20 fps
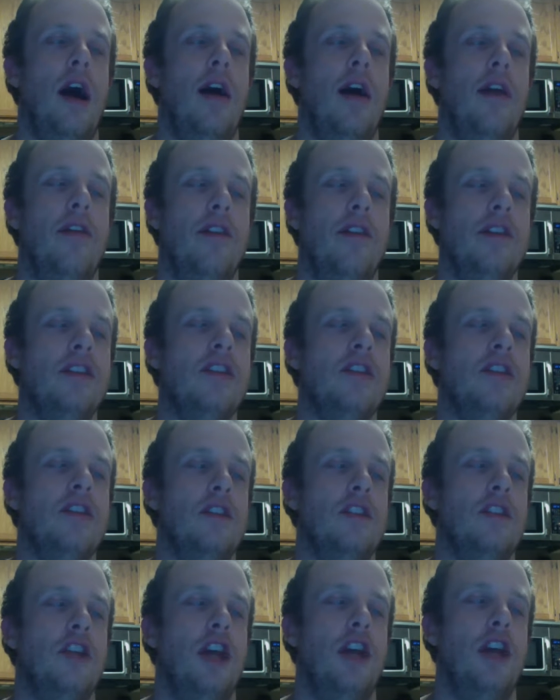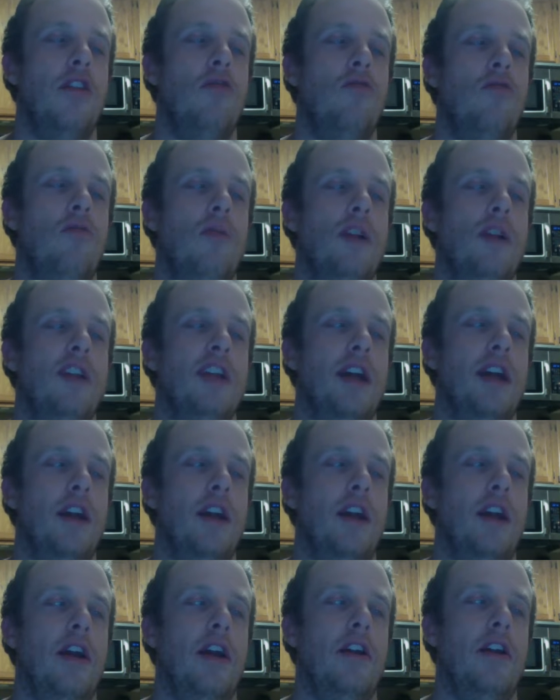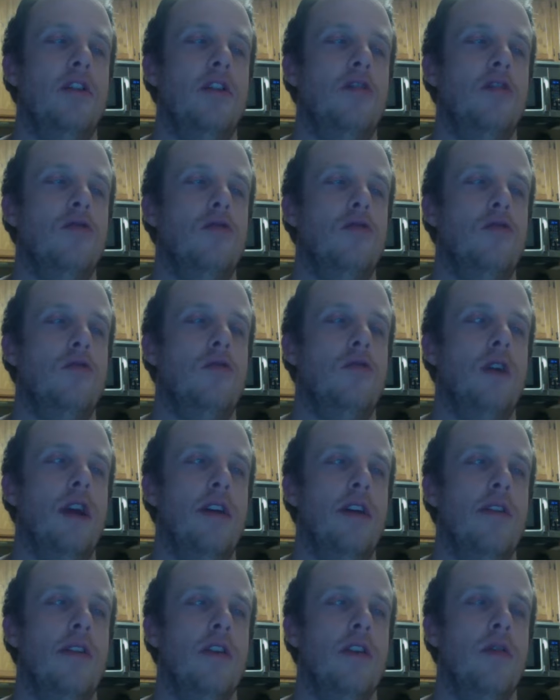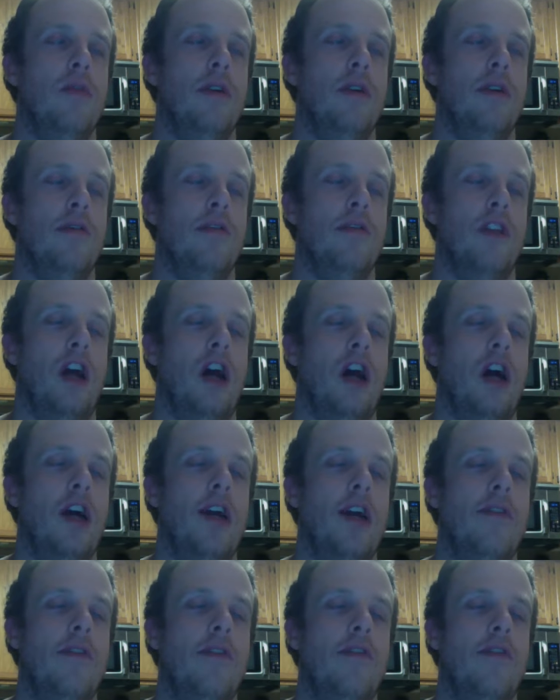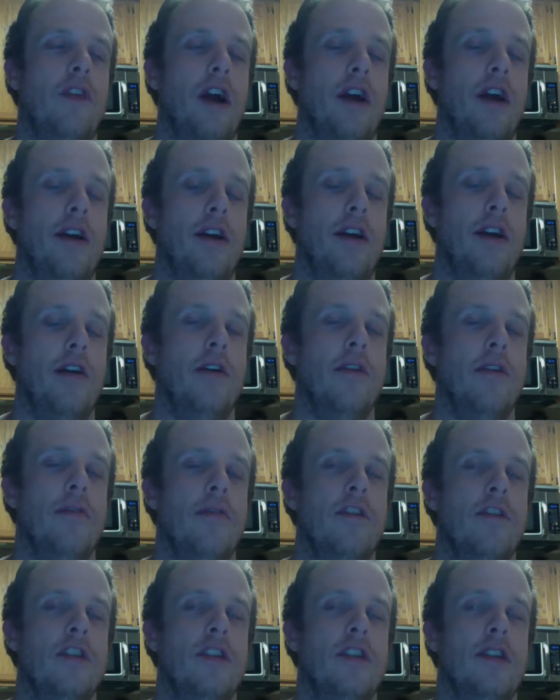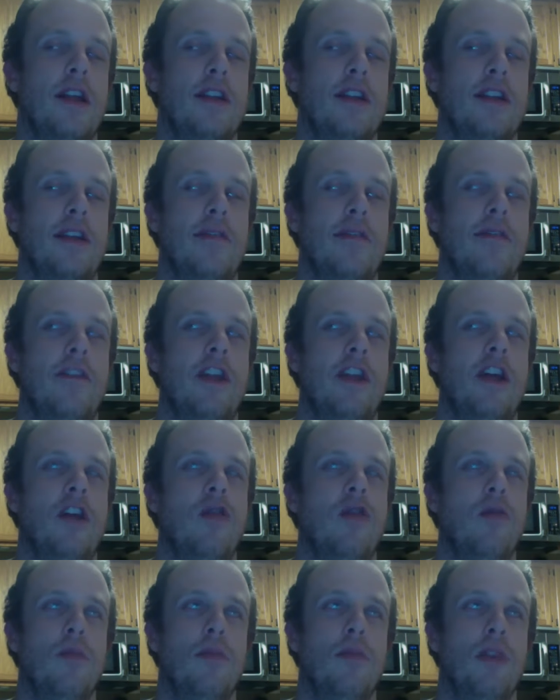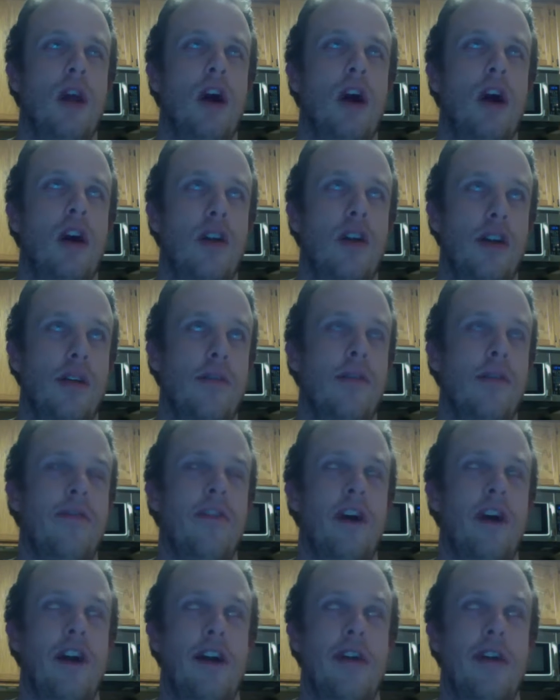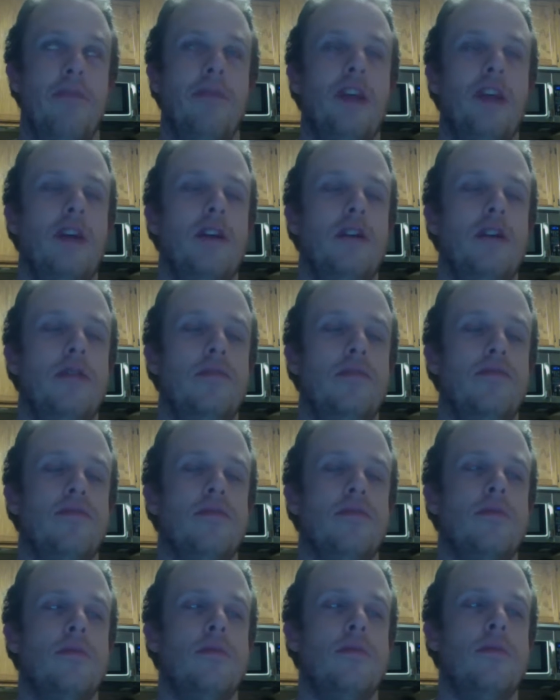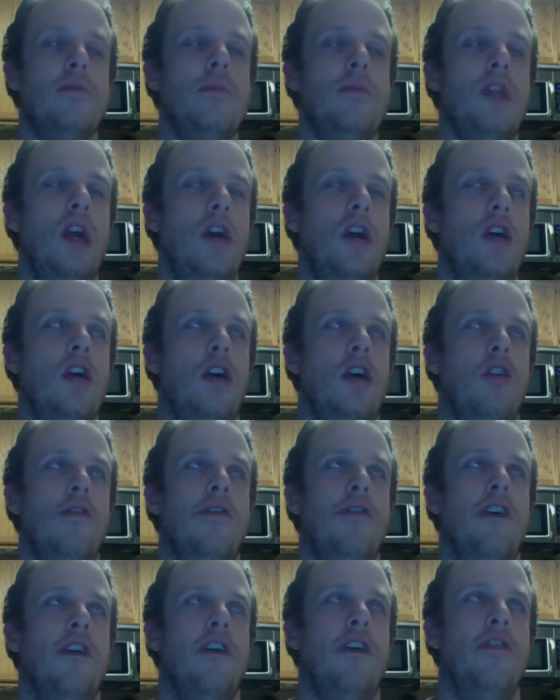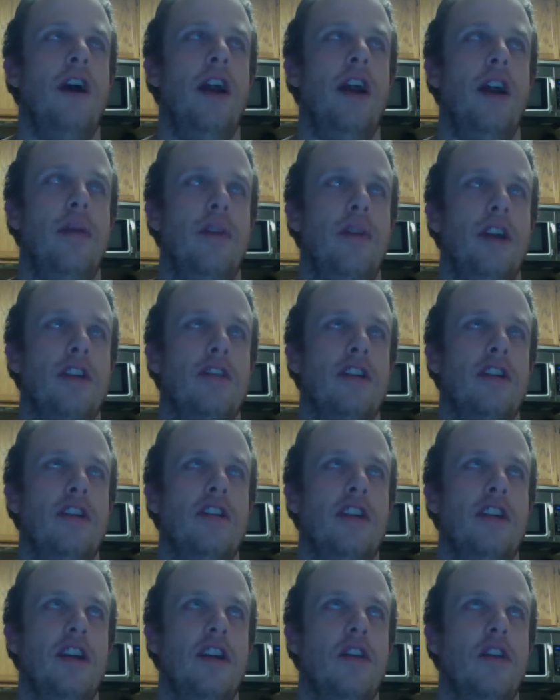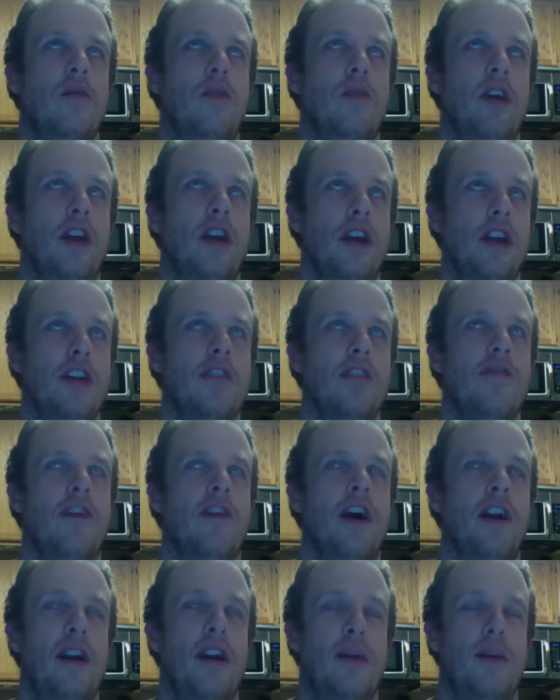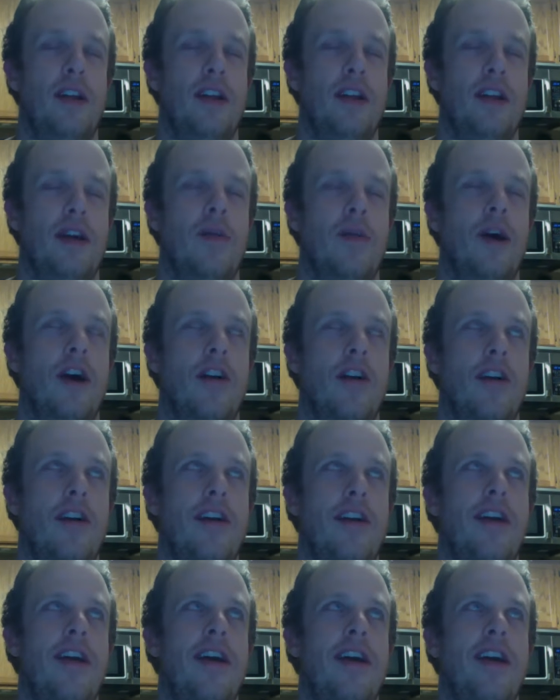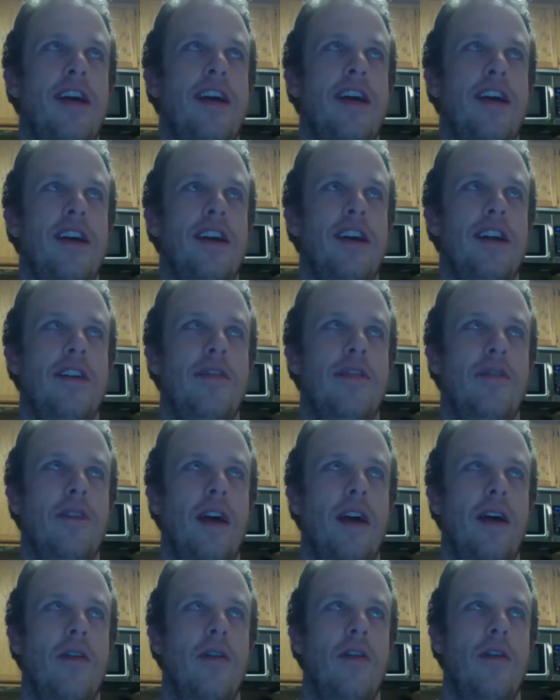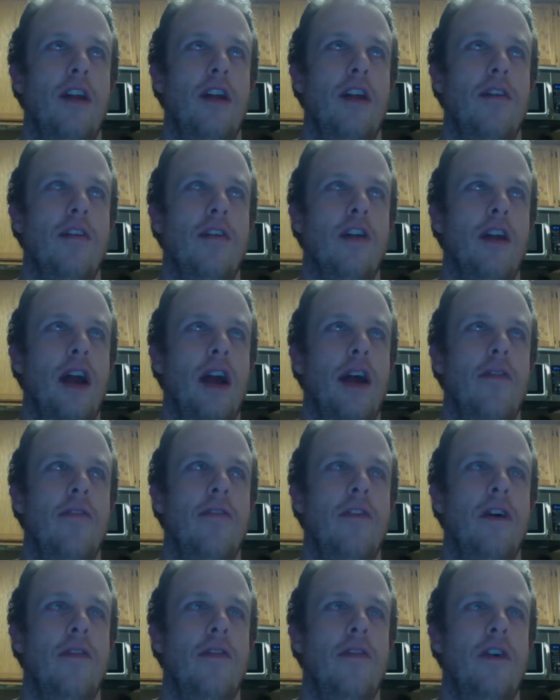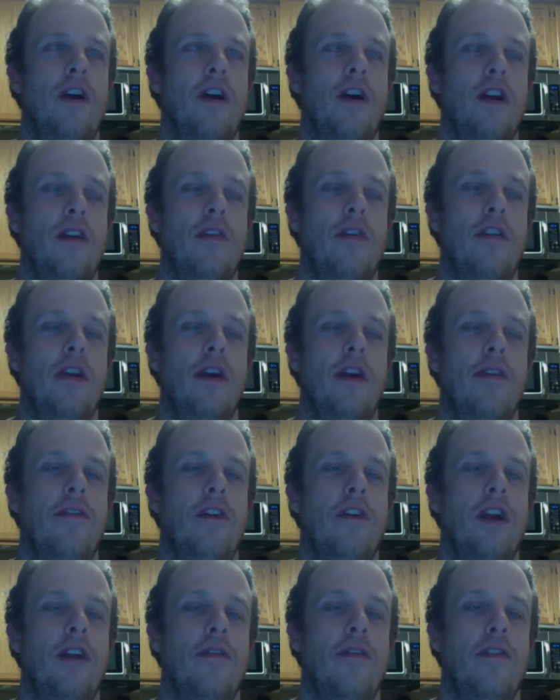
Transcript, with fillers: this channel will be dedicated to a, it'll be a vlog every Friday. This, that's a video blog every Friday called Fun Friday because it's the end of the week and it's fun. I mean, come on. It's, if you don't have a fun, if you don't have fun on